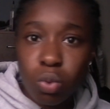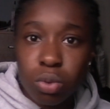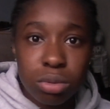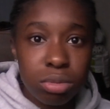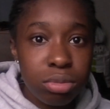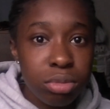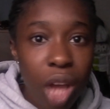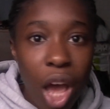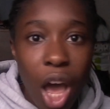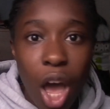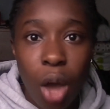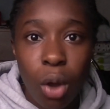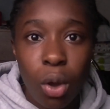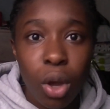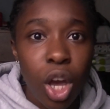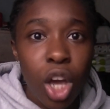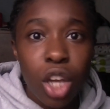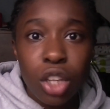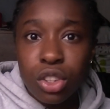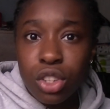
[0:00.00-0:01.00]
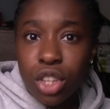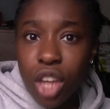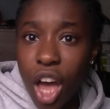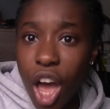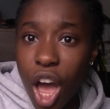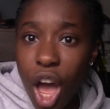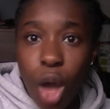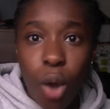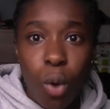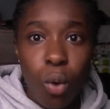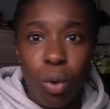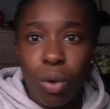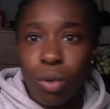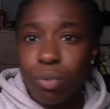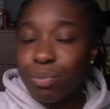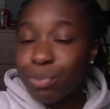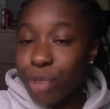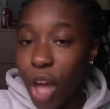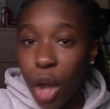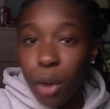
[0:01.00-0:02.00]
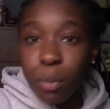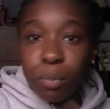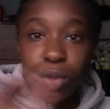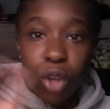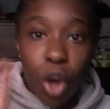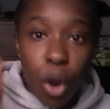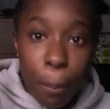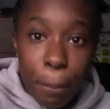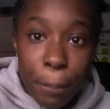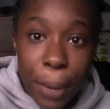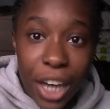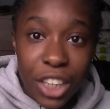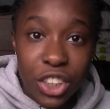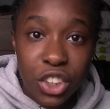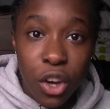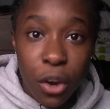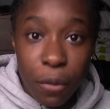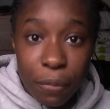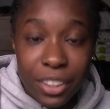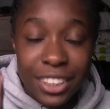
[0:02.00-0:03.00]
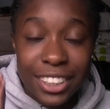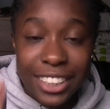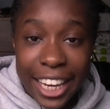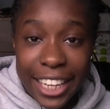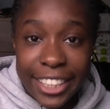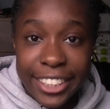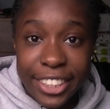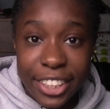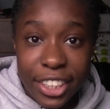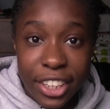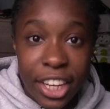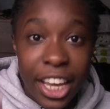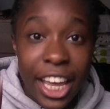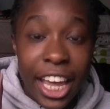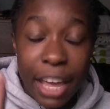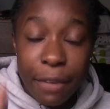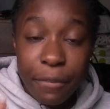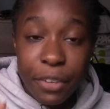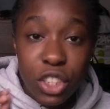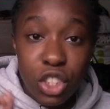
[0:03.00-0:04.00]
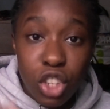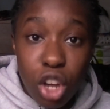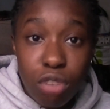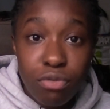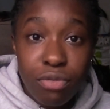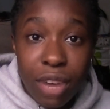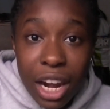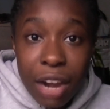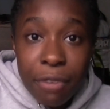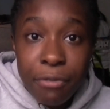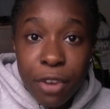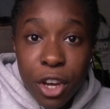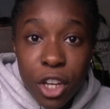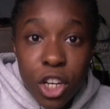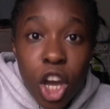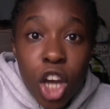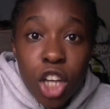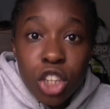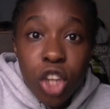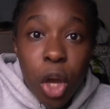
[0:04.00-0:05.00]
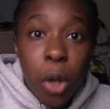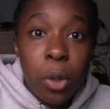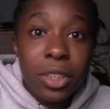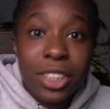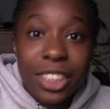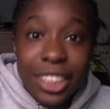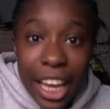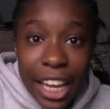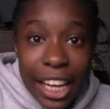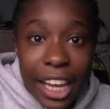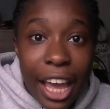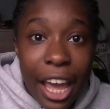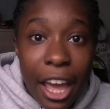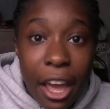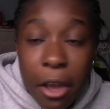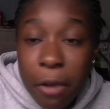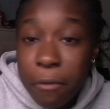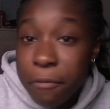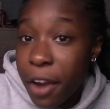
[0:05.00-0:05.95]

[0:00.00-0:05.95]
no, no don't bust conversation. If it's not relevant, don't say it.